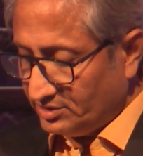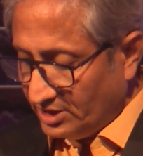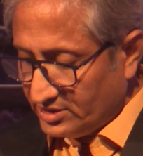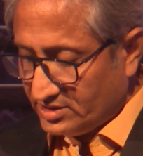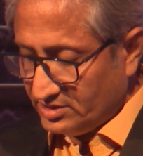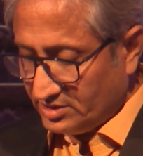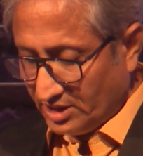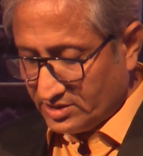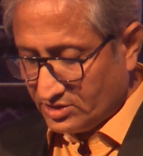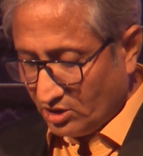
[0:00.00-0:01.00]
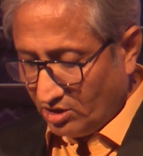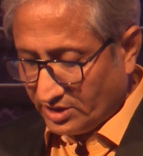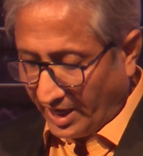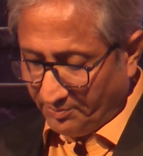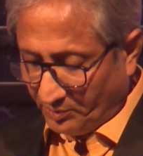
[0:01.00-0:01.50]
this does not
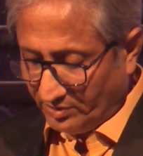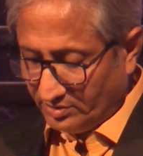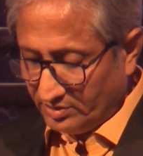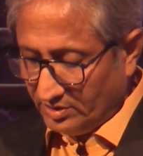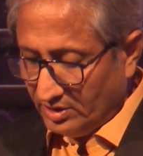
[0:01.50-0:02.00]
happen: